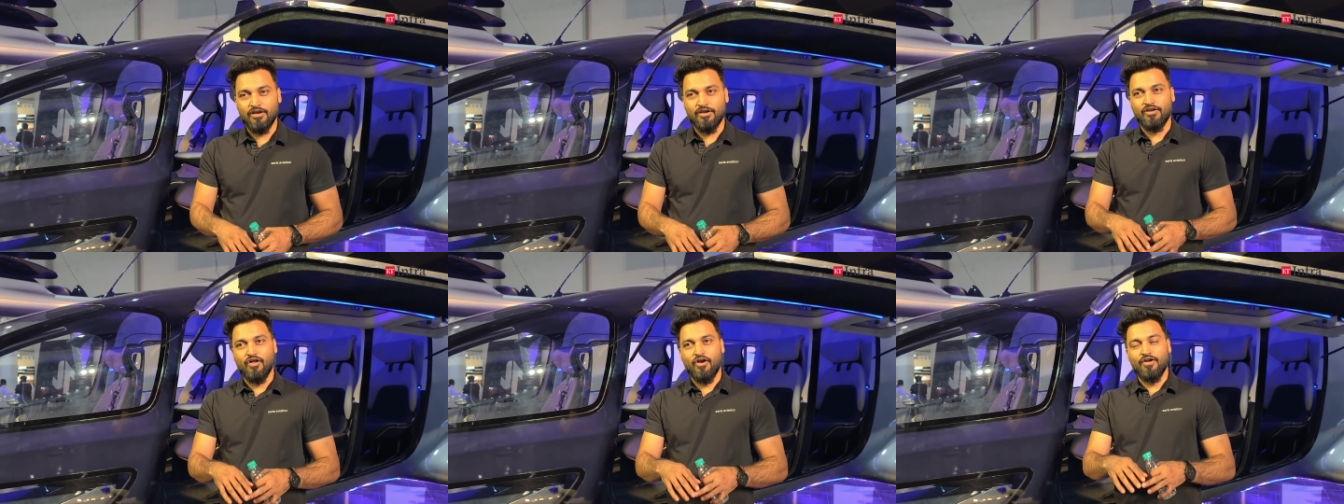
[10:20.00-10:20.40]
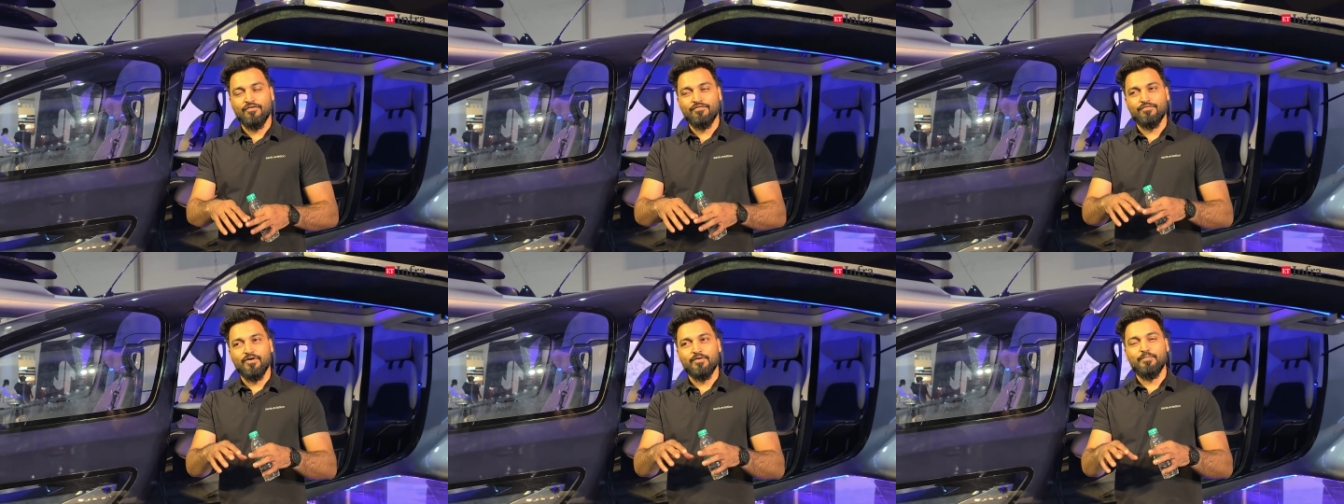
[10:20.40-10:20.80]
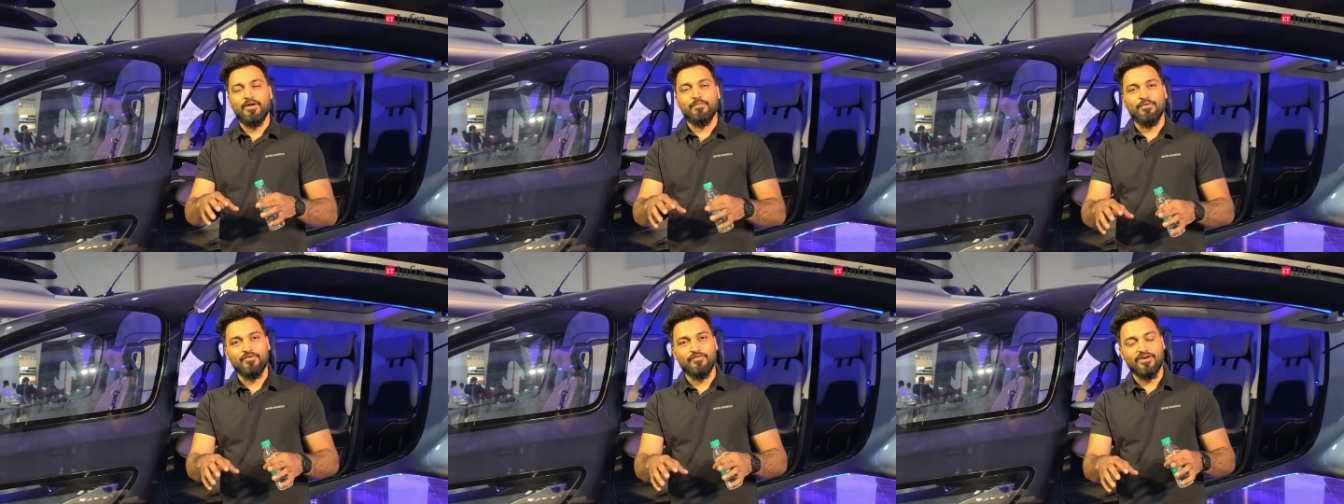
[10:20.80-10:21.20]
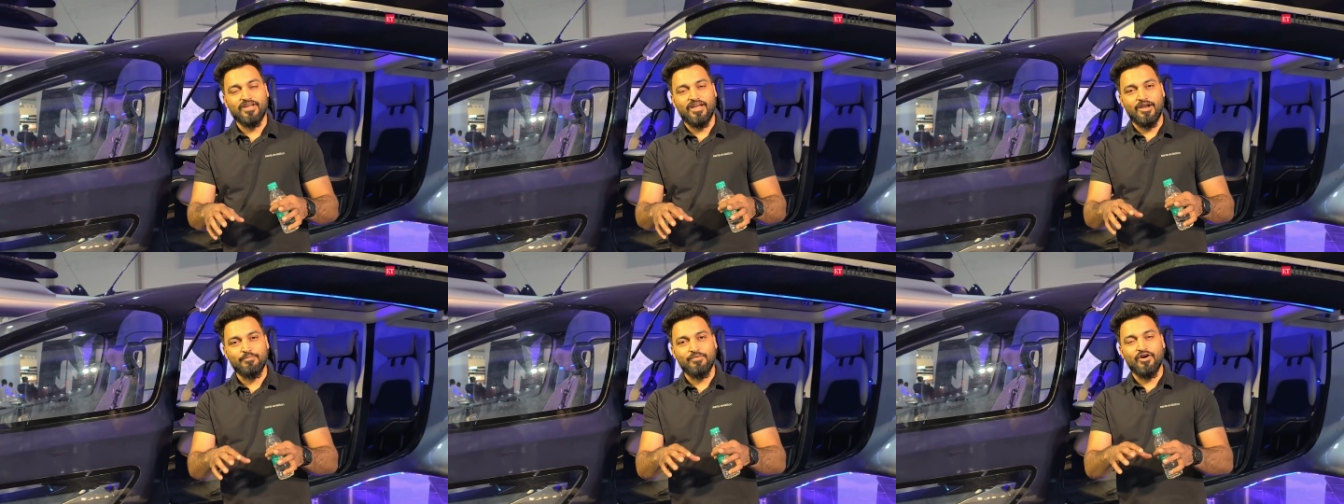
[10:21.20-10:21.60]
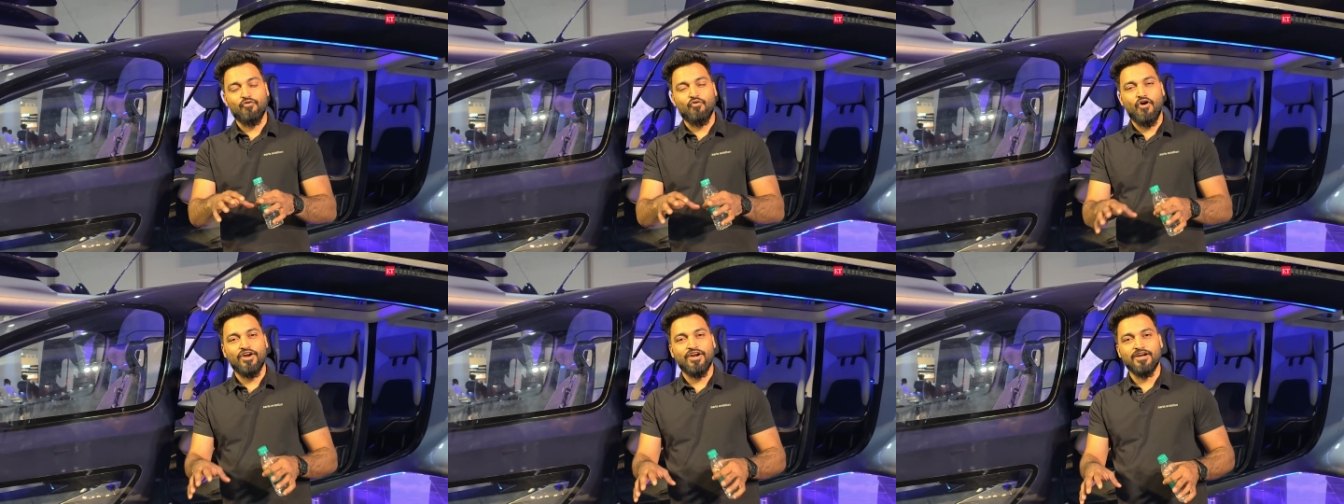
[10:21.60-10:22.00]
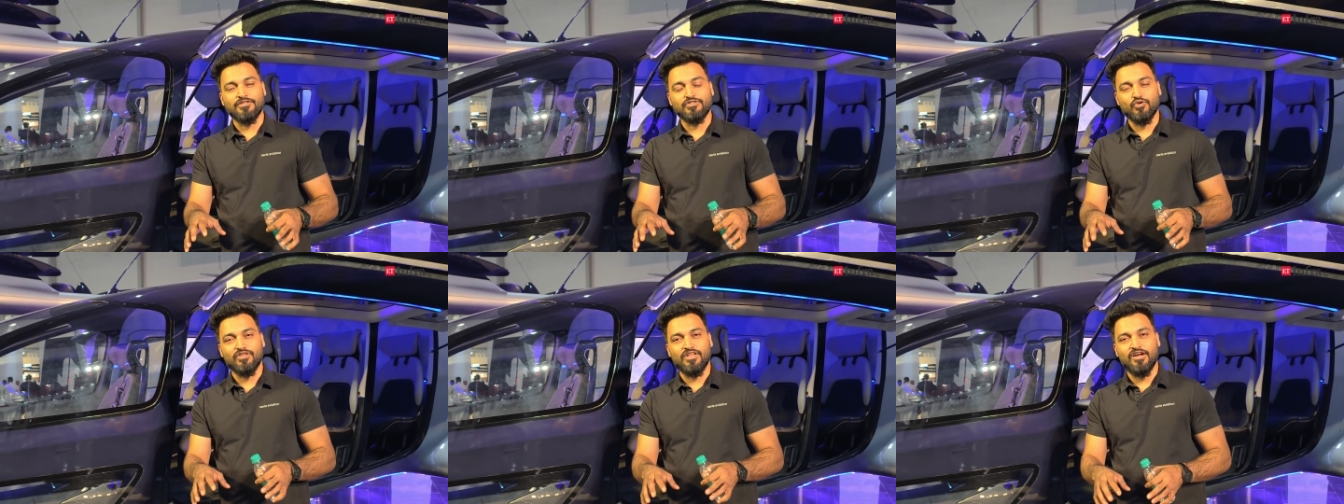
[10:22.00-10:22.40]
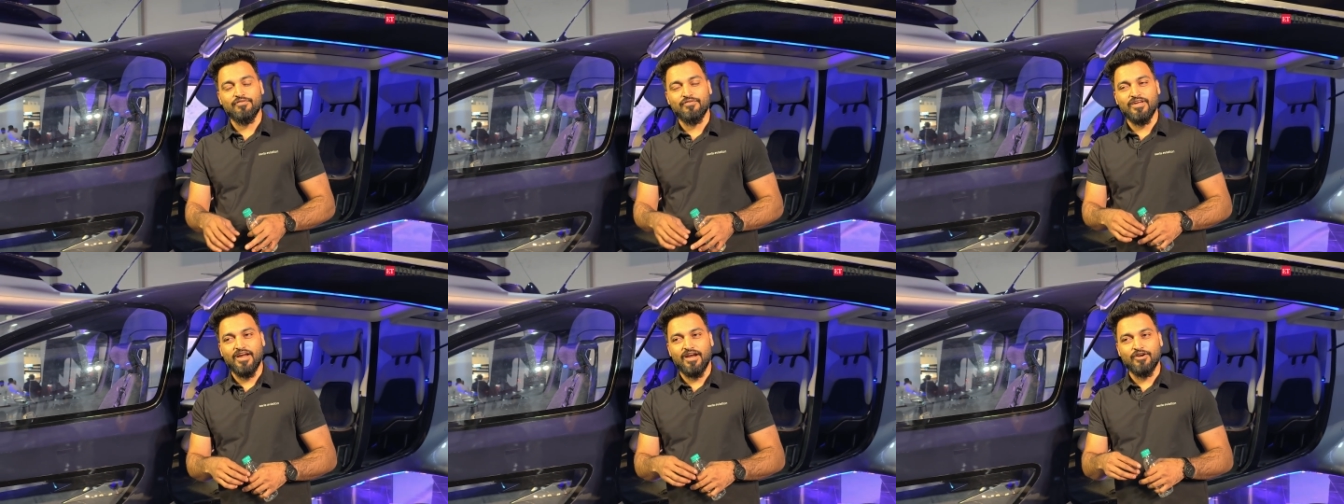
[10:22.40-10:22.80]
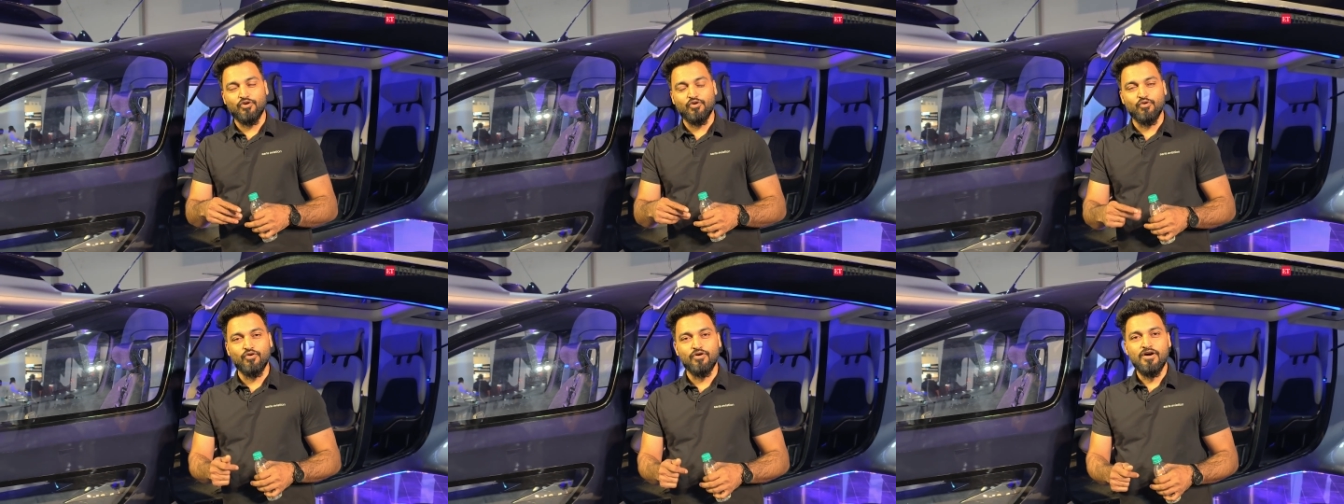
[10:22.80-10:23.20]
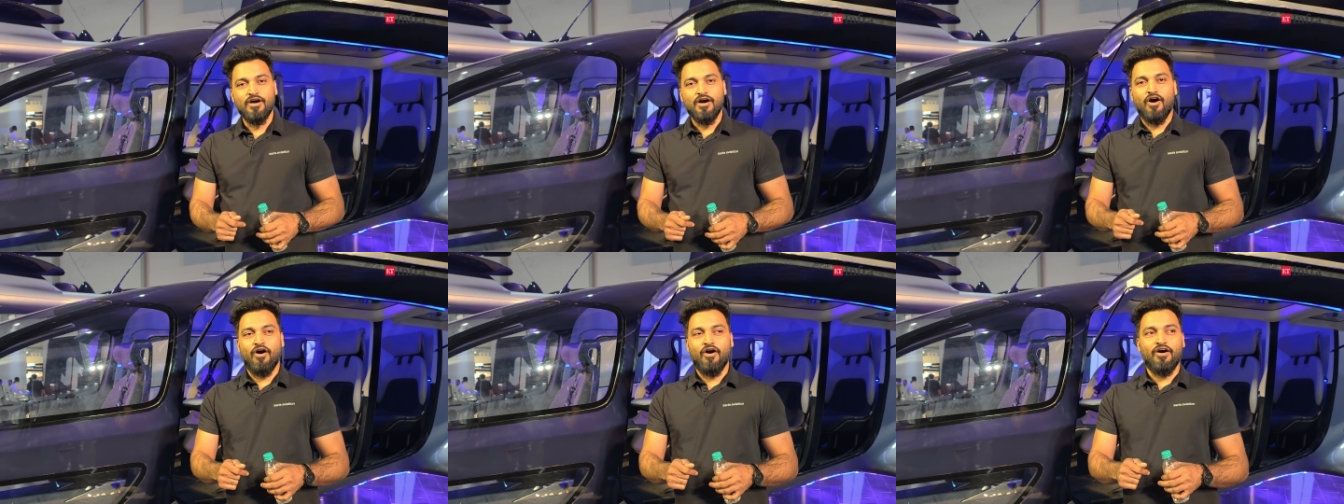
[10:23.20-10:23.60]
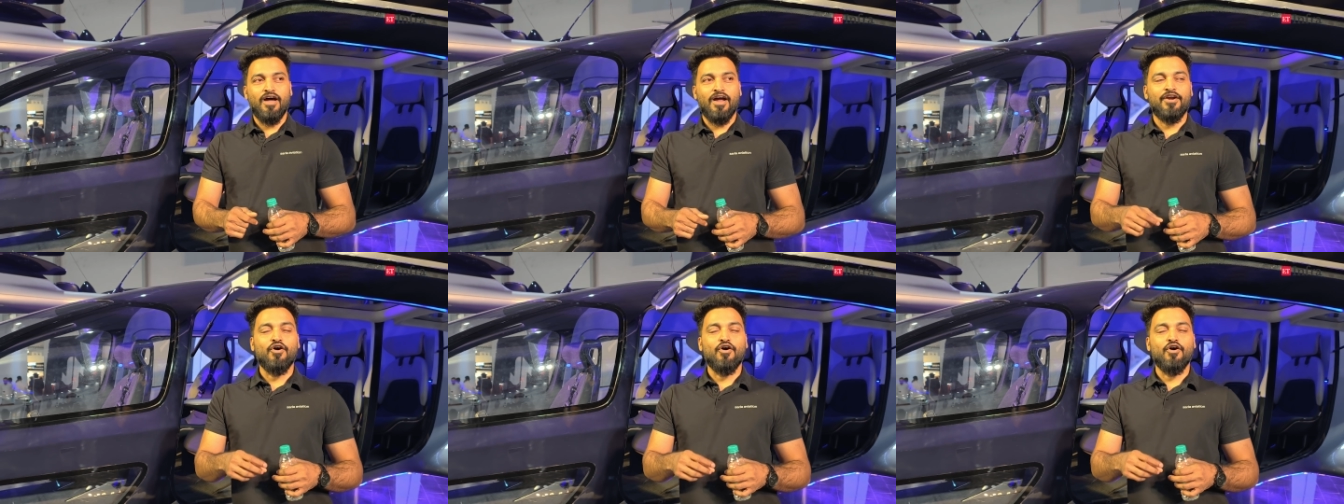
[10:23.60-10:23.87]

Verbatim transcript: A lot of uh, paperwork can be avoided so that we can do uh,